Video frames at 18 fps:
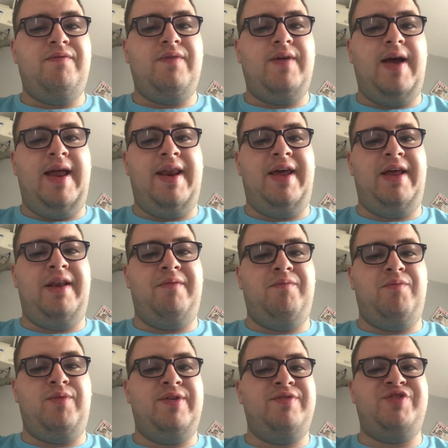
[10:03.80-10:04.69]
and
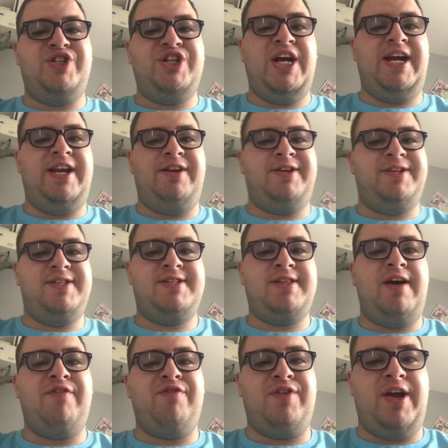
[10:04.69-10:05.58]
then with Shane and
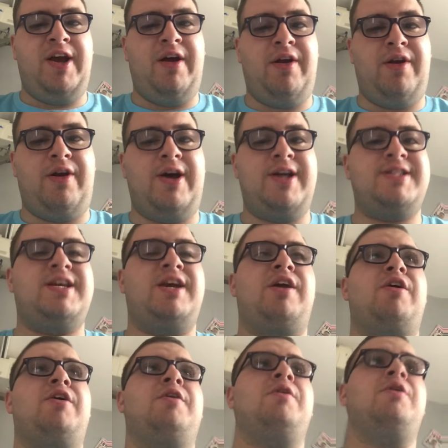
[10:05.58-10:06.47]
Stephanie, I'd like to
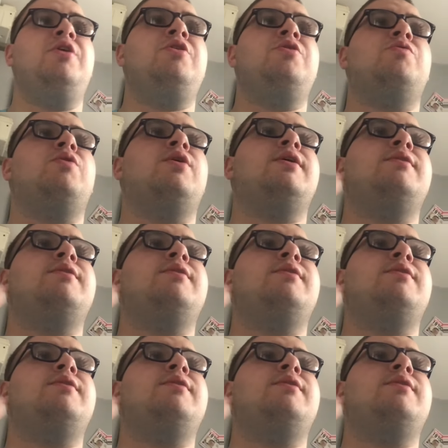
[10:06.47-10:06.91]
hear what